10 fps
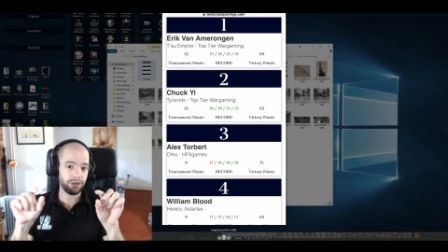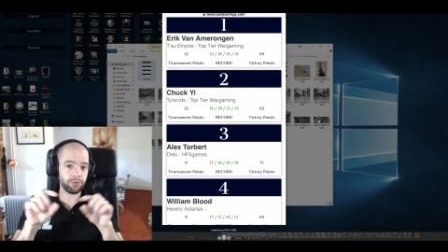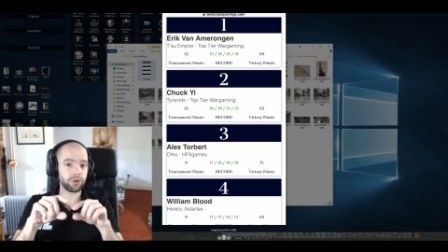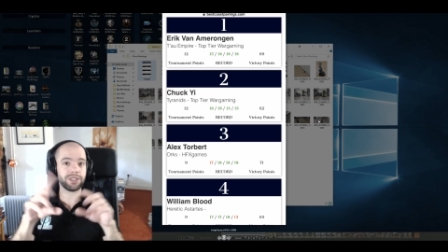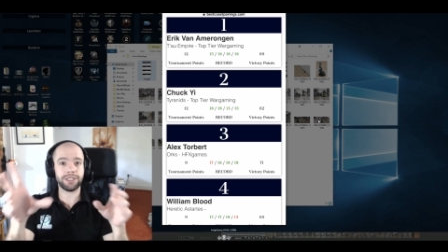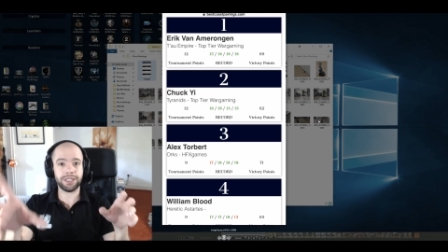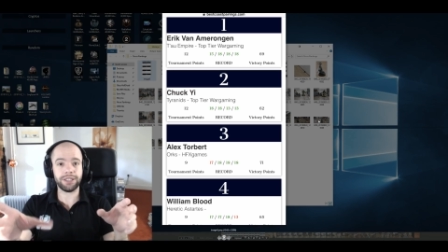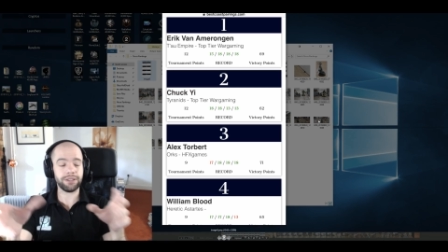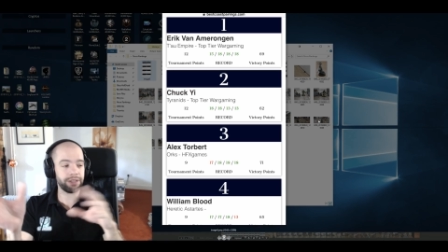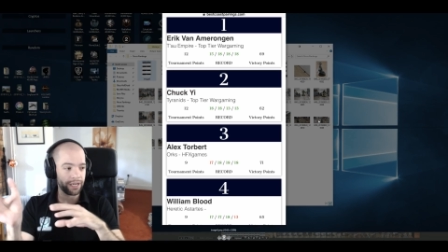I'm not going to
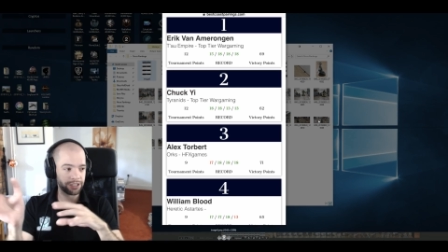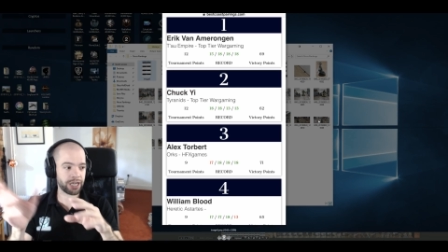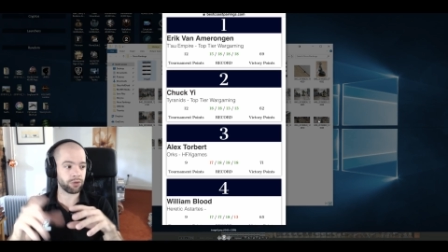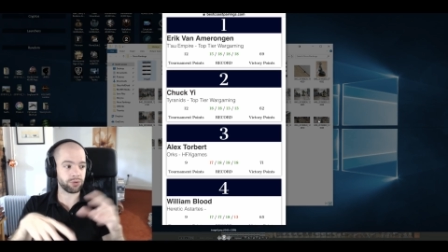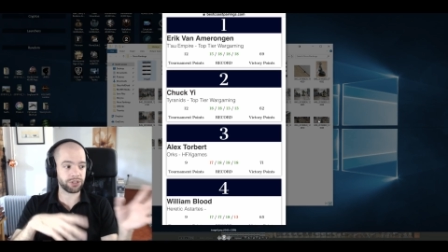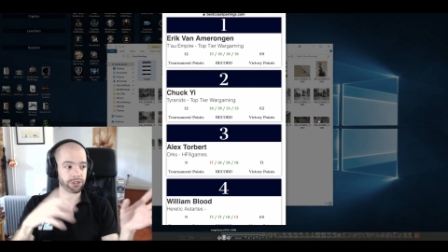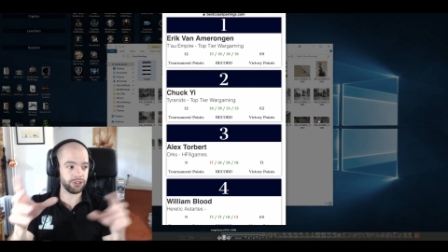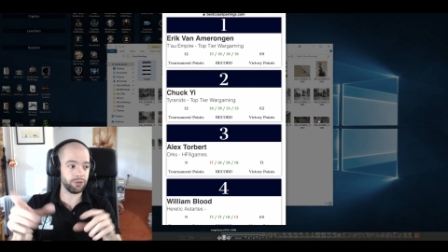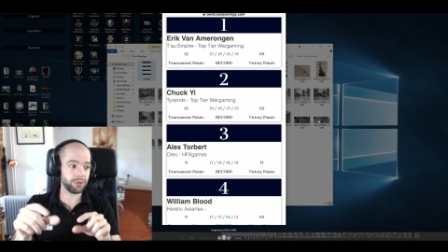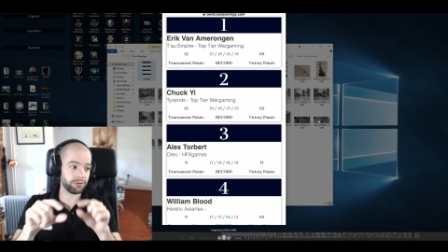delete that channel or start
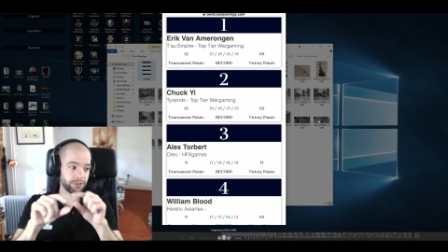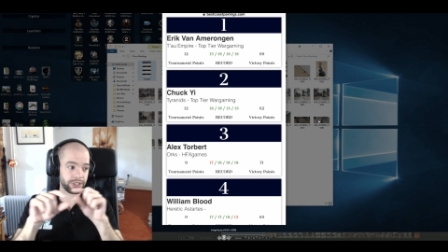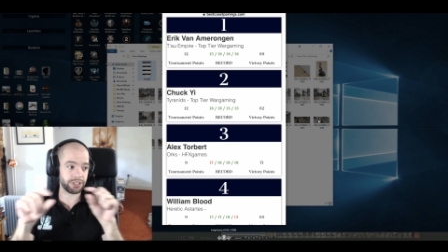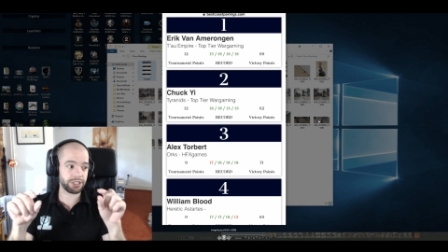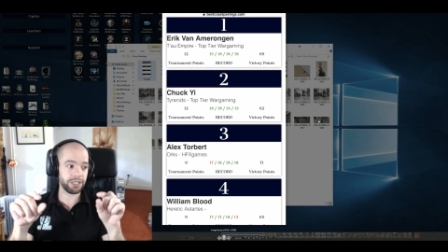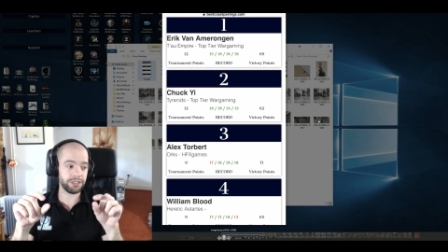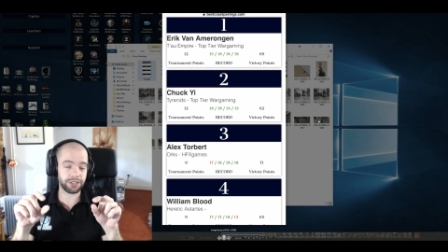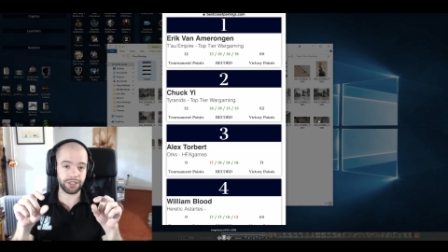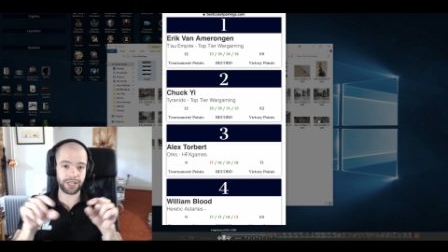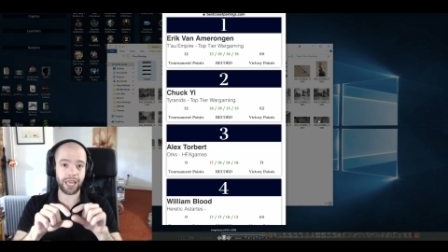a new one. I'm just going to
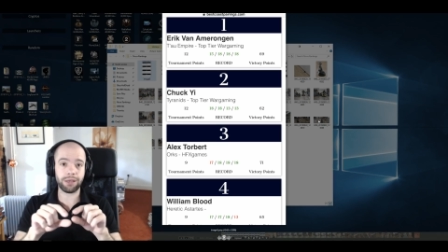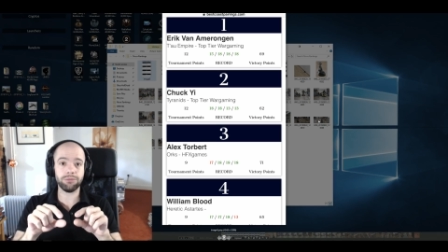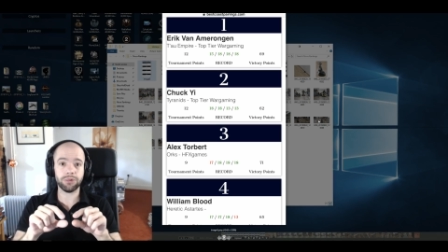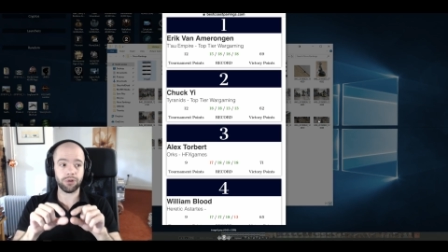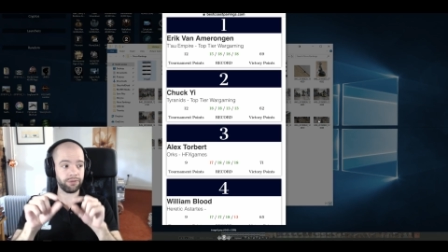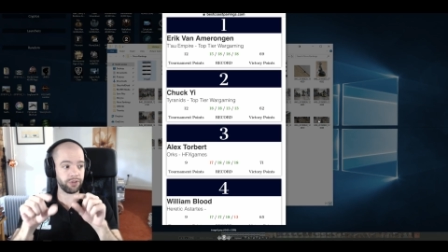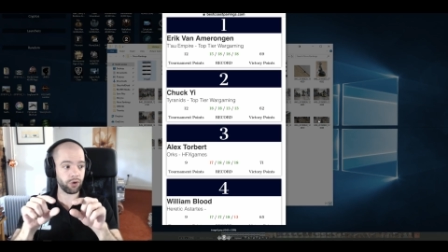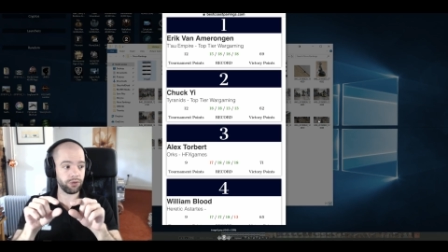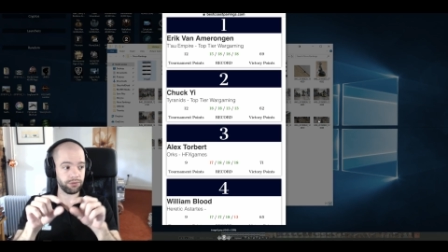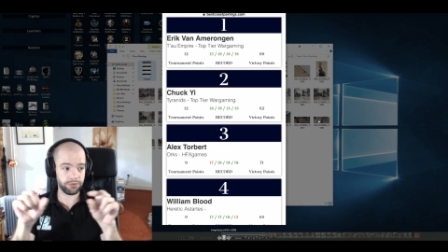change the name of
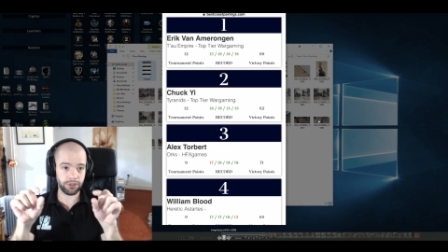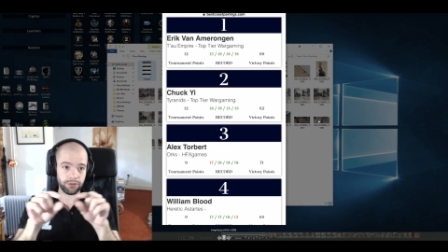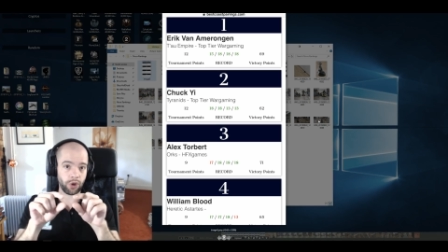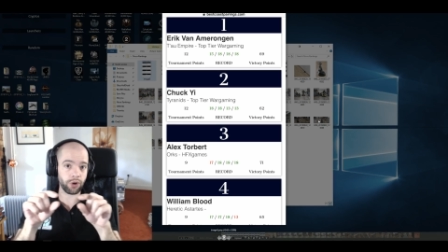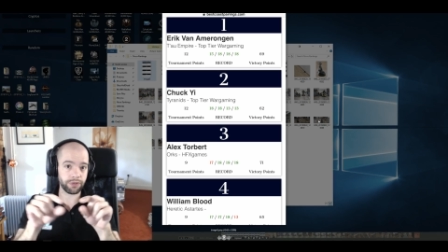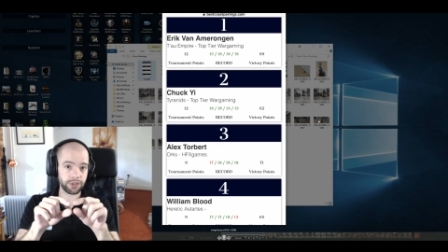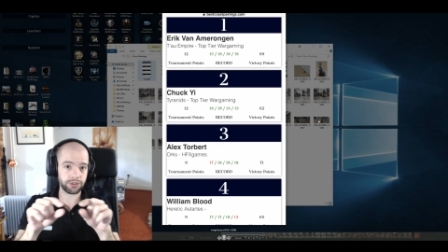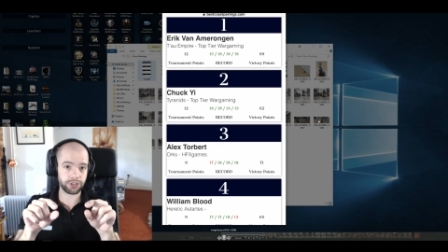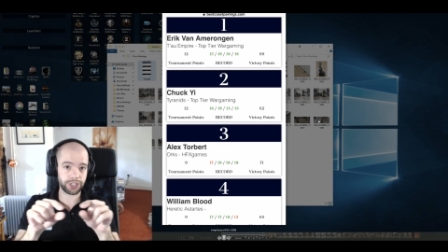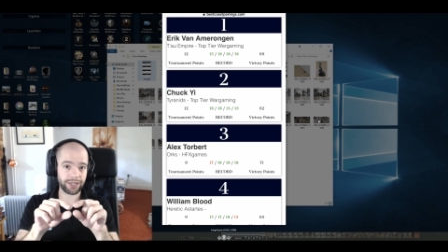no, the
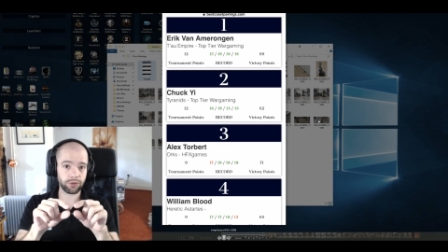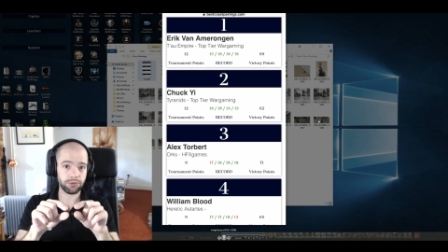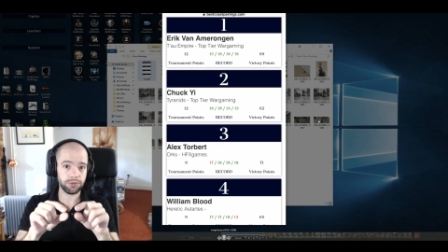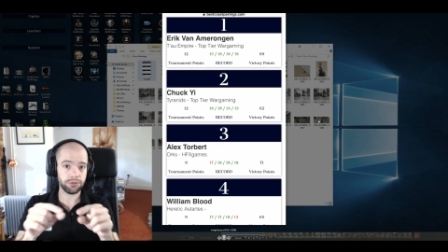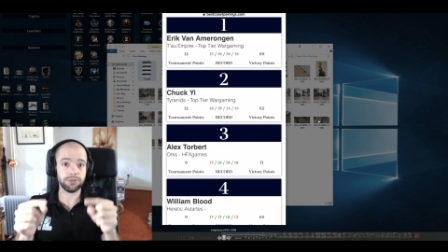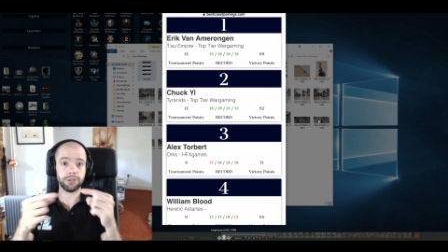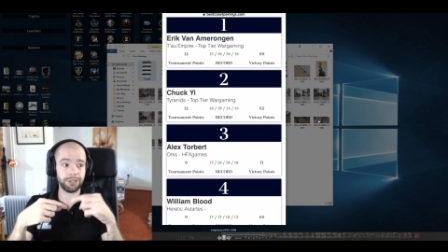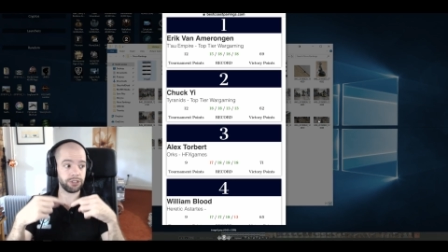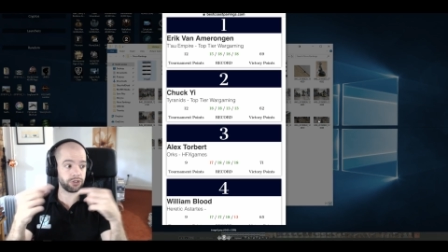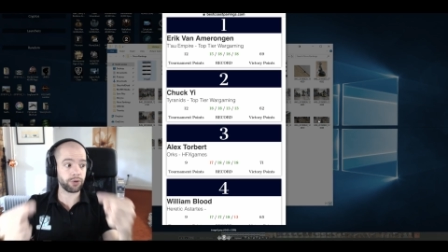Nova channel to
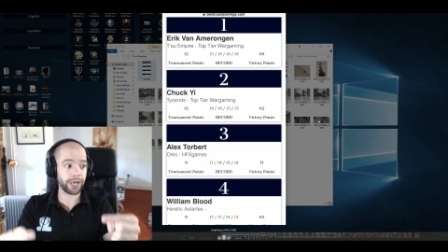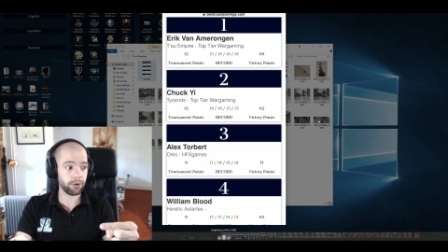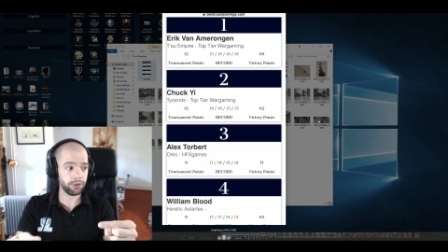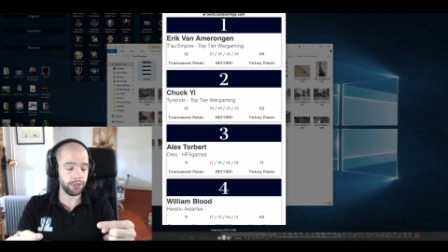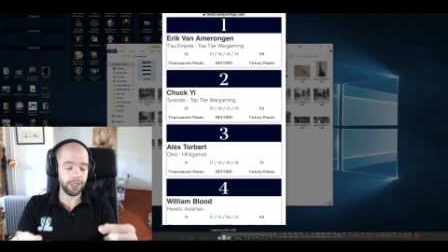be SoCal.